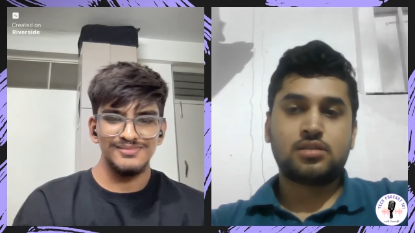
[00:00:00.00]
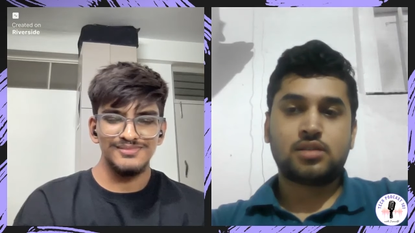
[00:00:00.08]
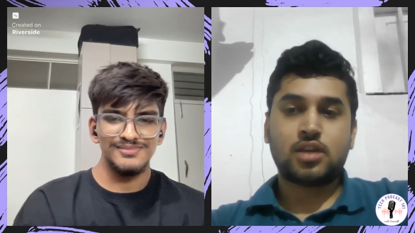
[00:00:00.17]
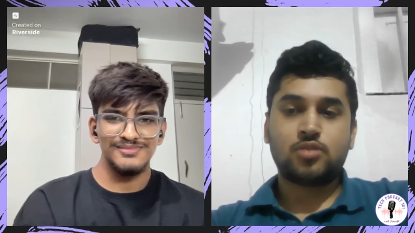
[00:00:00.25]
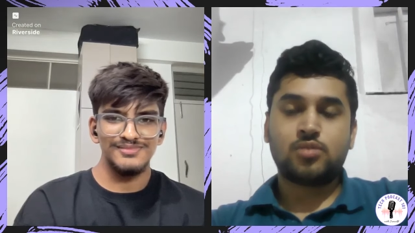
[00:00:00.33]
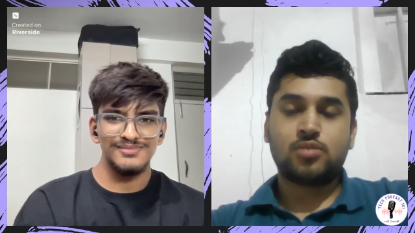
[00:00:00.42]
Speaker 1: Can
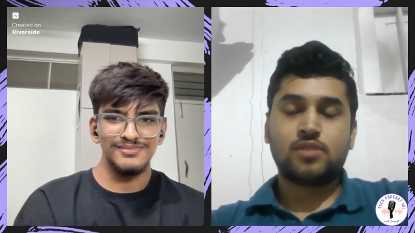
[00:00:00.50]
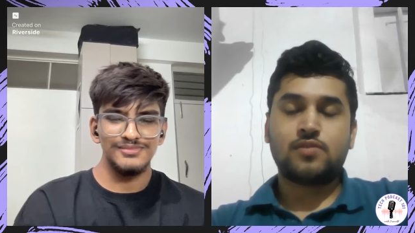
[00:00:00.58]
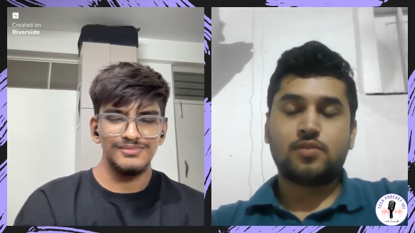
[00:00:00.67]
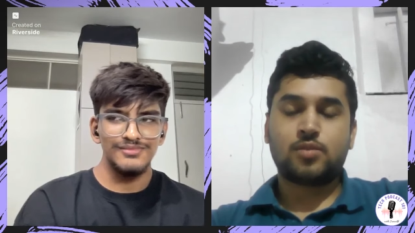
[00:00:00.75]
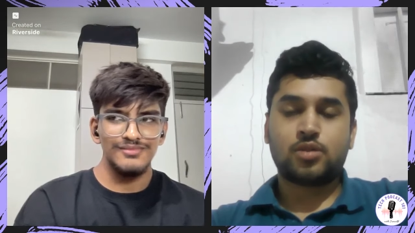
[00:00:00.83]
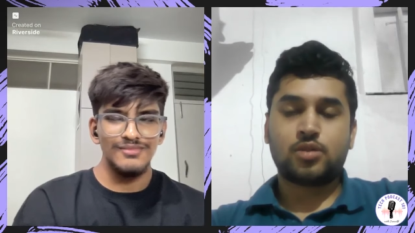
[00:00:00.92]
you brief
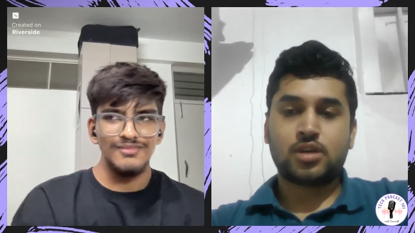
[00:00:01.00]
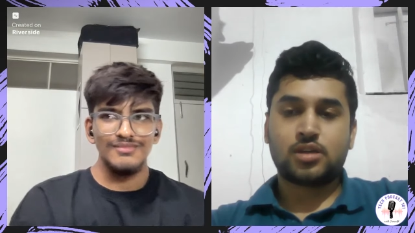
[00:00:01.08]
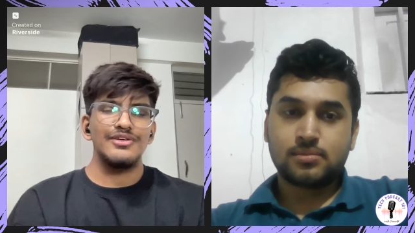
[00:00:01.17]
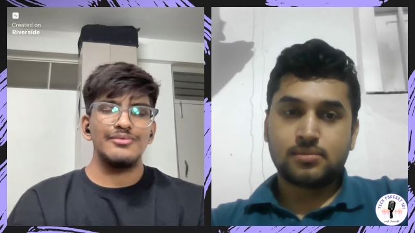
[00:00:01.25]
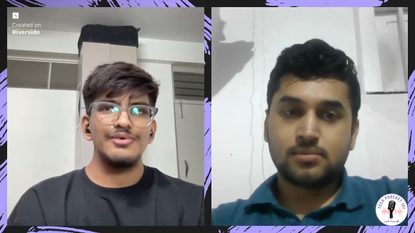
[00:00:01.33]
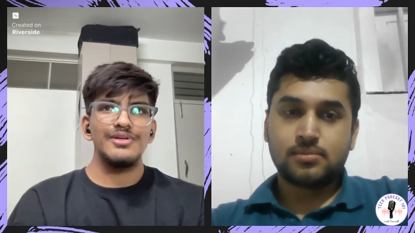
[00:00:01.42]
about
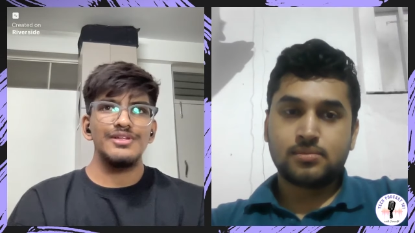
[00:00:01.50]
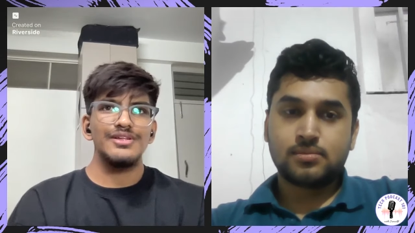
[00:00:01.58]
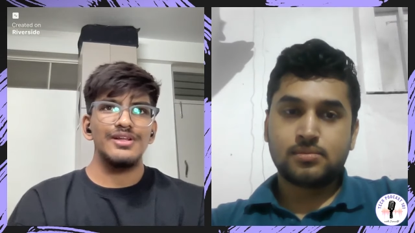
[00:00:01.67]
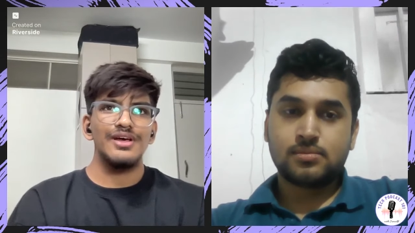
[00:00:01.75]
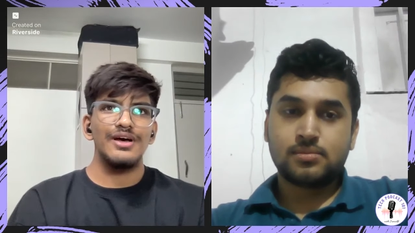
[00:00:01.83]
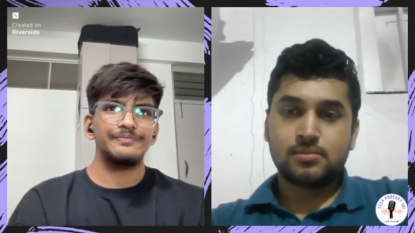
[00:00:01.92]
Speaker 2: it?
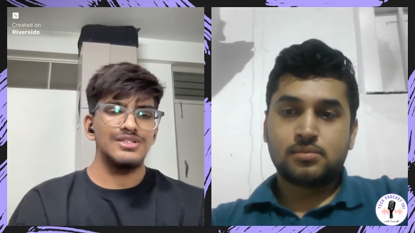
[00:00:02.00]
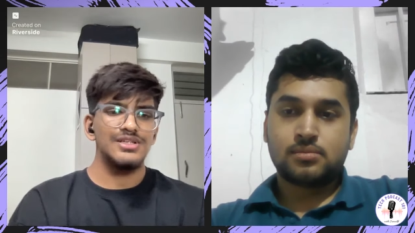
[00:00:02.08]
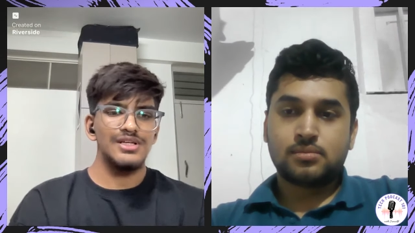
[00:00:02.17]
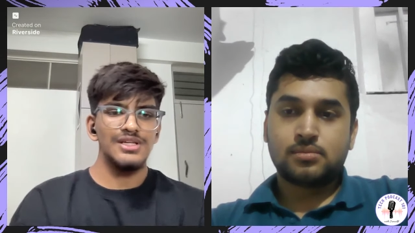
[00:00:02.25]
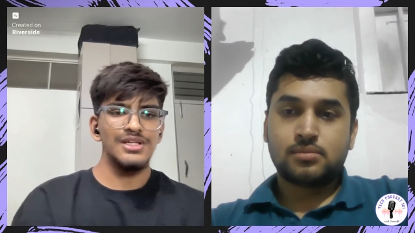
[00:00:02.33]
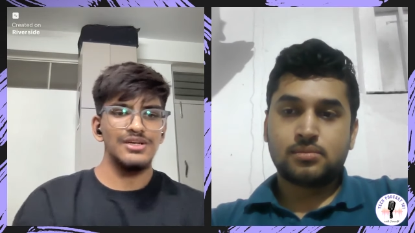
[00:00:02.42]
It's
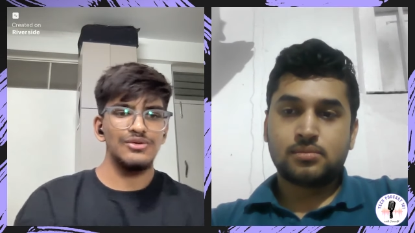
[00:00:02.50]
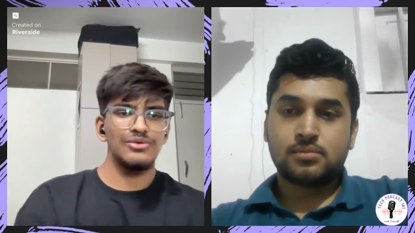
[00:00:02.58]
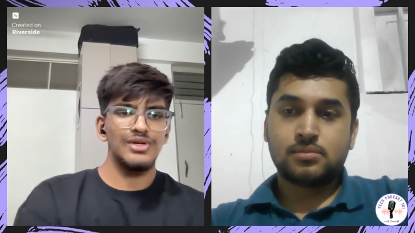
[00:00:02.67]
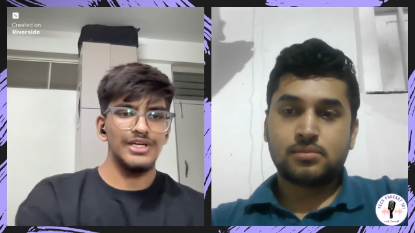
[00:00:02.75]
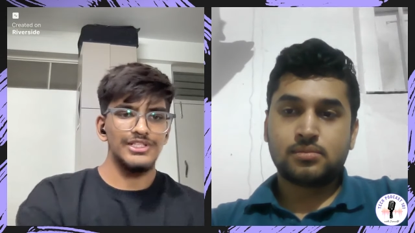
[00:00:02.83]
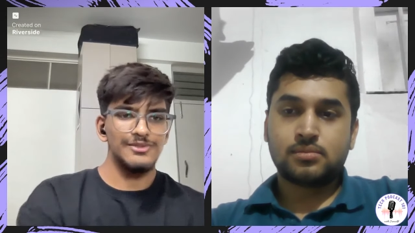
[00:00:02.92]
a really
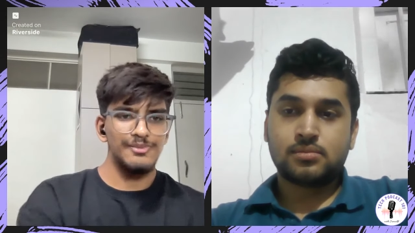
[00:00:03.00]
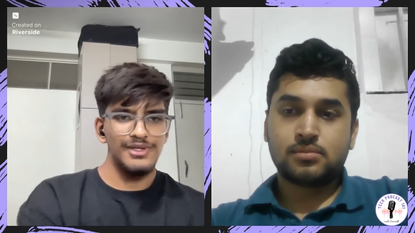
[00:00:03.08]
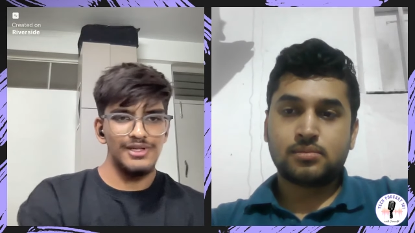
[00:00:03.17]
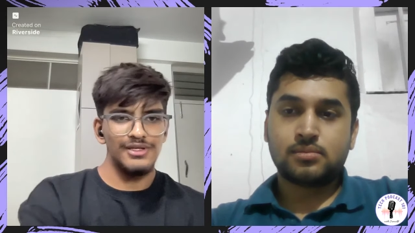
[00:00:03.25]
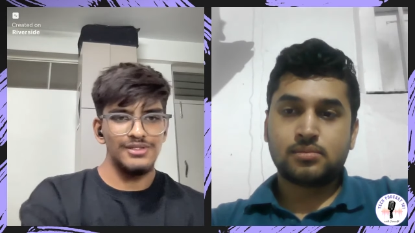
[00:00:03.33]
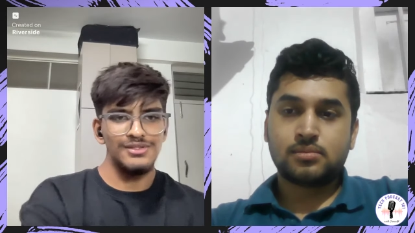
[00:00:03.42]
good
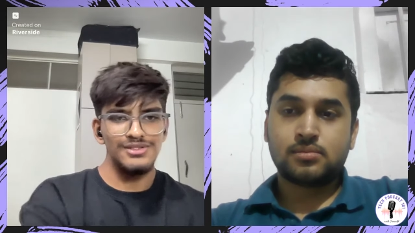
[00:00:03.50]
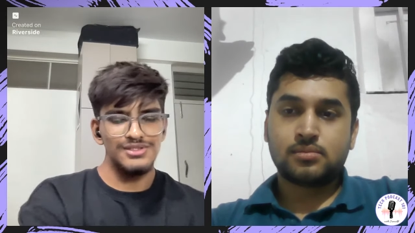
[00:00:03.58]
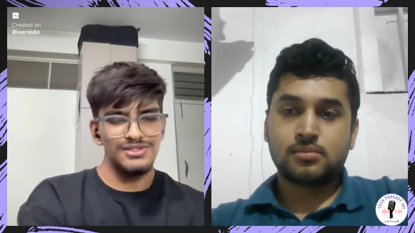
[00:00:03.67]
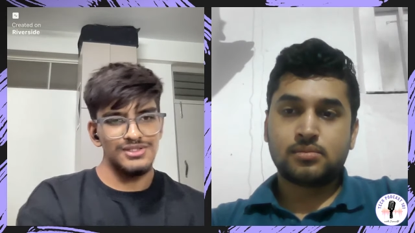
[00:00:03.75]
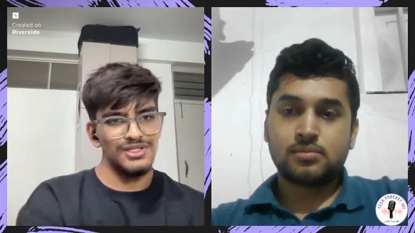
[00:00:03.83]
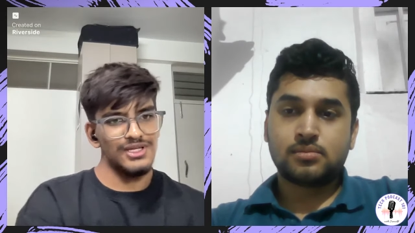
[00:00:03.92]

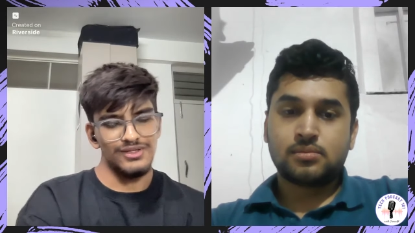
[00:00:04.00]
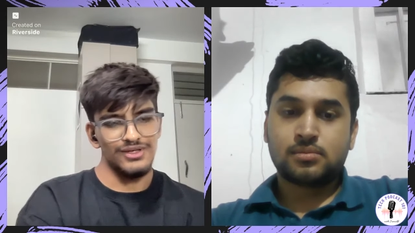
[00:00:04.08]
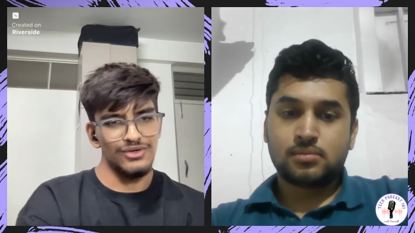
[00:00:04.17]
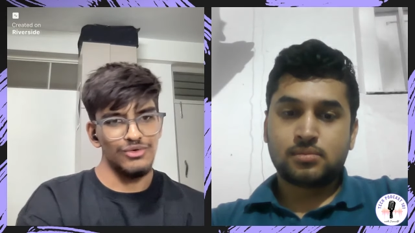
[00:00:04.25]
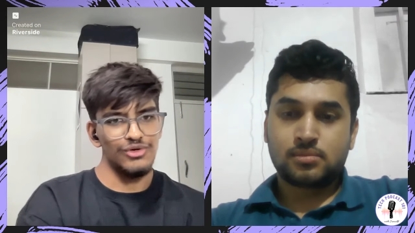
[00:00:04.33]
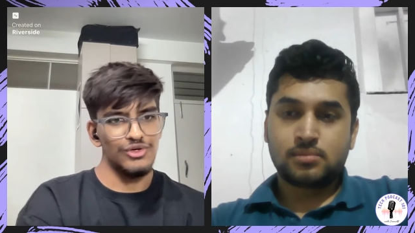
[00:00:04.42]
experience.
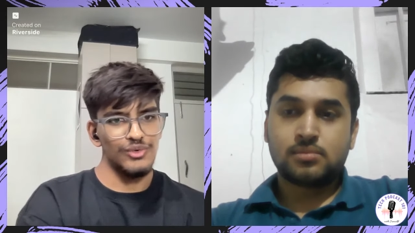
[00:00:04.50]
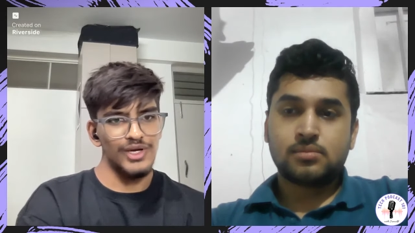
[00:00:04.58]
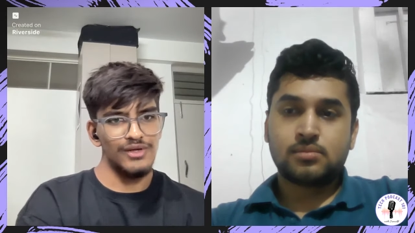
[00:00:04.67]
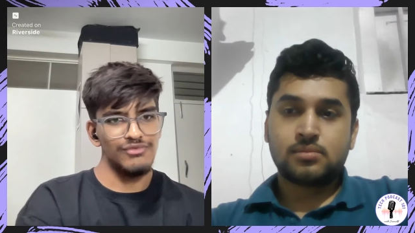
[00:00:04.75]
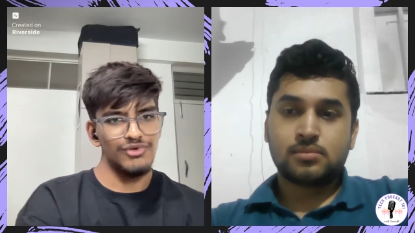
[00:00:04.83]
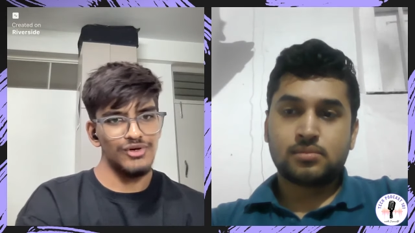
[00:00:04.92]
The whole
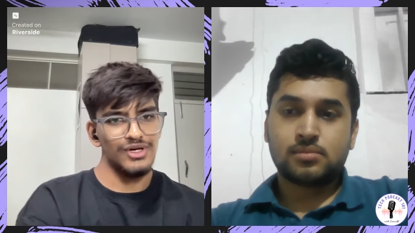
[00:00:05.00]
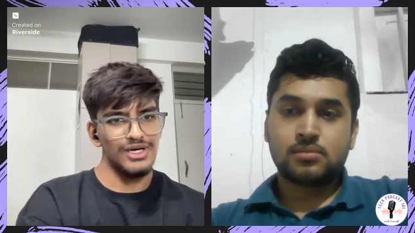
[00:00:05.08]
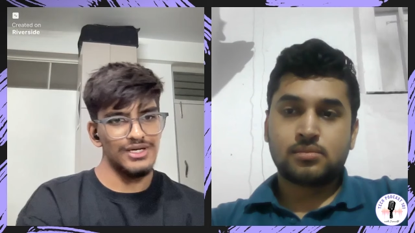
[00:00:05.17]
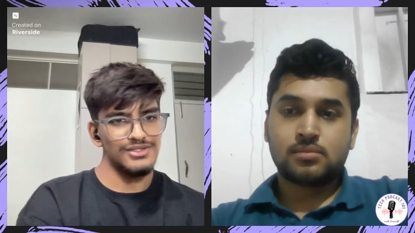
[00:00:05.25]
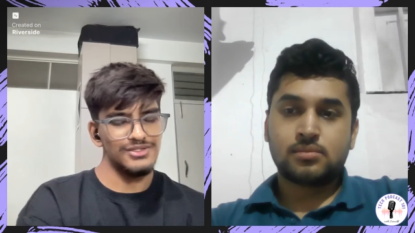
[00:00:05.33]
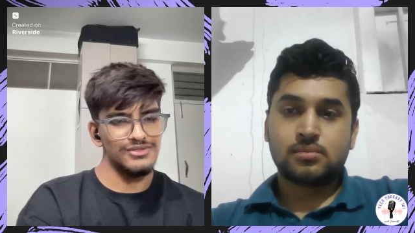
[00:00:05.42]
24
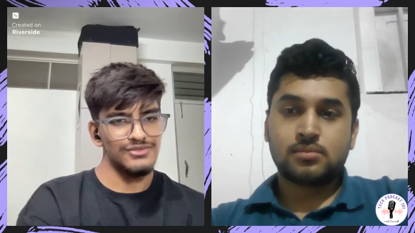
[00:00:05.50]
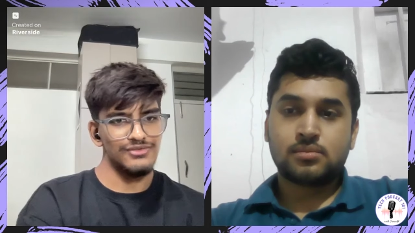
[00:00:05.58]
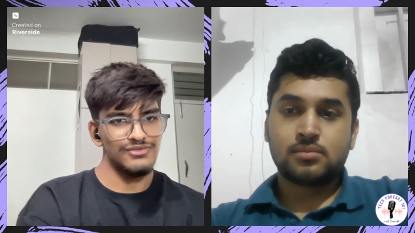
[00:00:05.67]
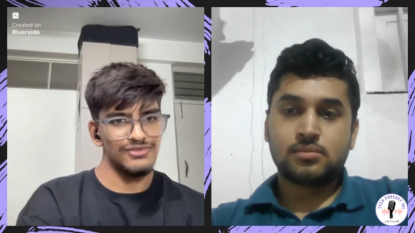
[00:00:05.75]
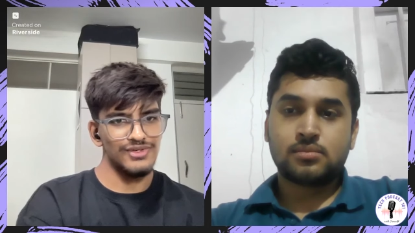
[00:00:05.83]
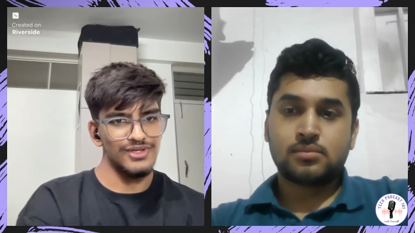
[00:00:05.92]
hours
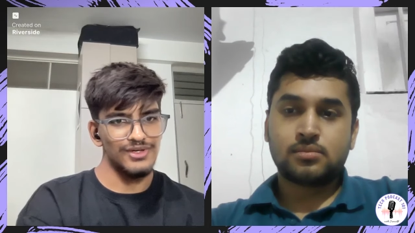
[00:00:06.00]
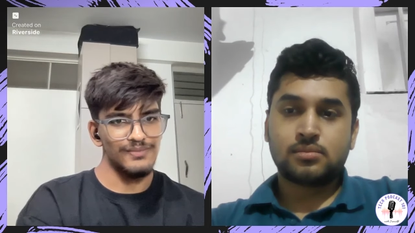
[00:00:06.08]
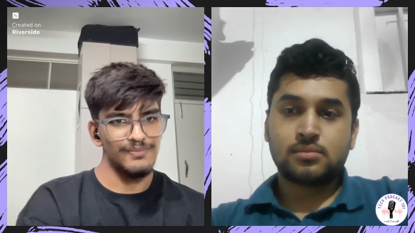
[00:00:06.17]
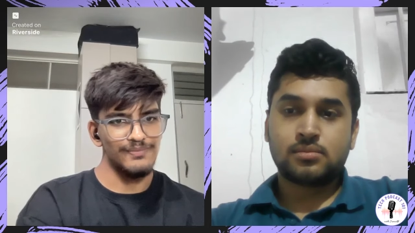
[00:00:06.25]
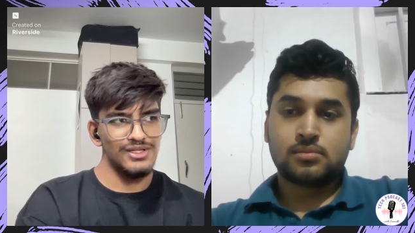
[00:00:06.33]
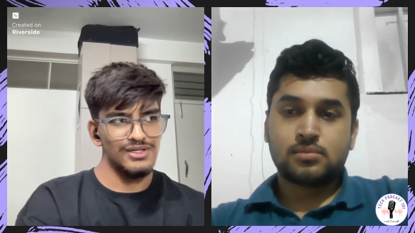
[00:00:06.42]
of
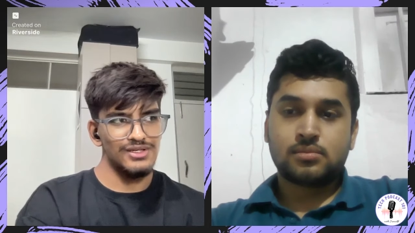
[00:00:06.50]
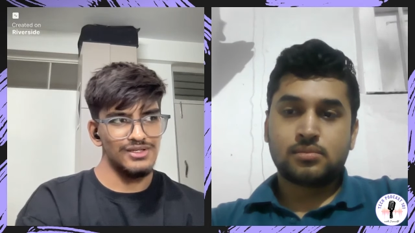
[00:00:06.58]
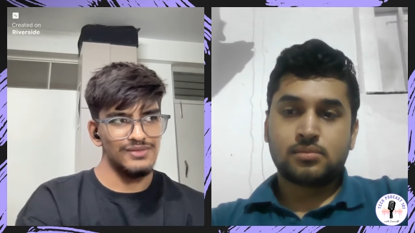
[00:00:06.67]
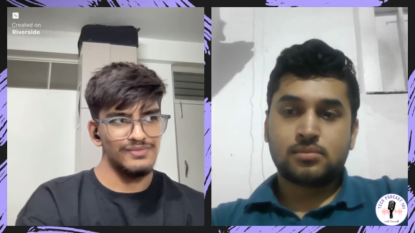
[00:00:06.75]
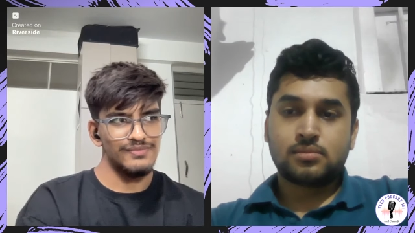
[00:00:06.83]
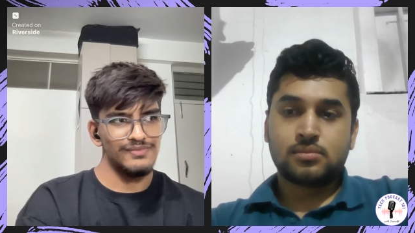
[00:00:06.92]
the